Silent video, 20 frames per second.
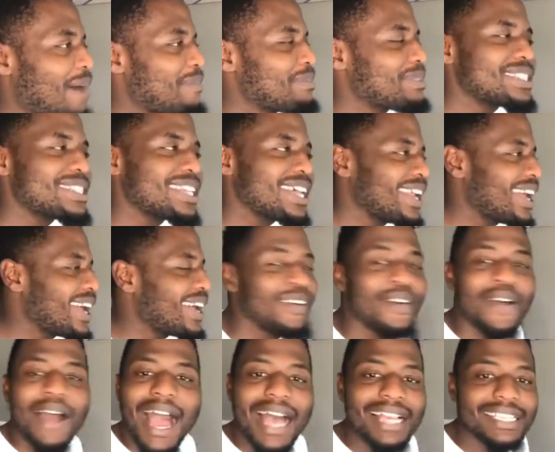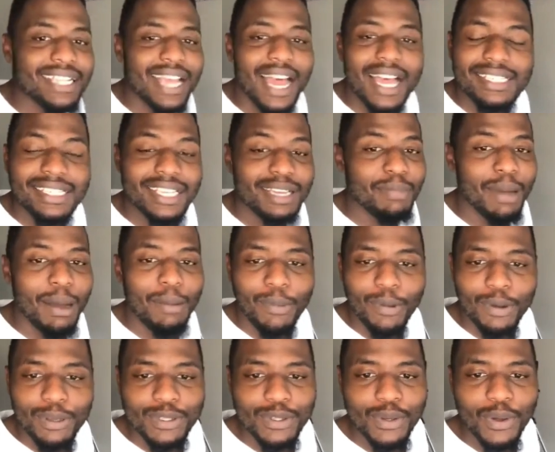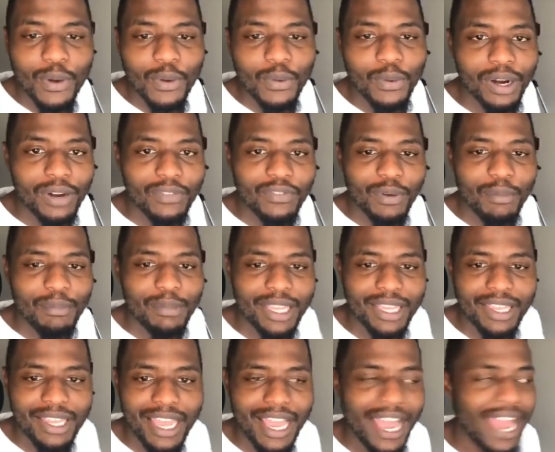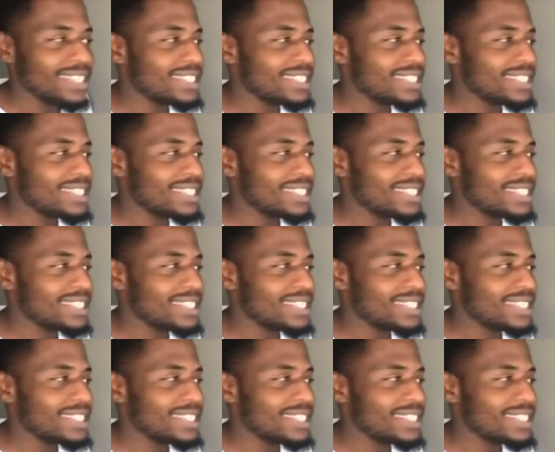I'm set. I sent my boys to go work for me there.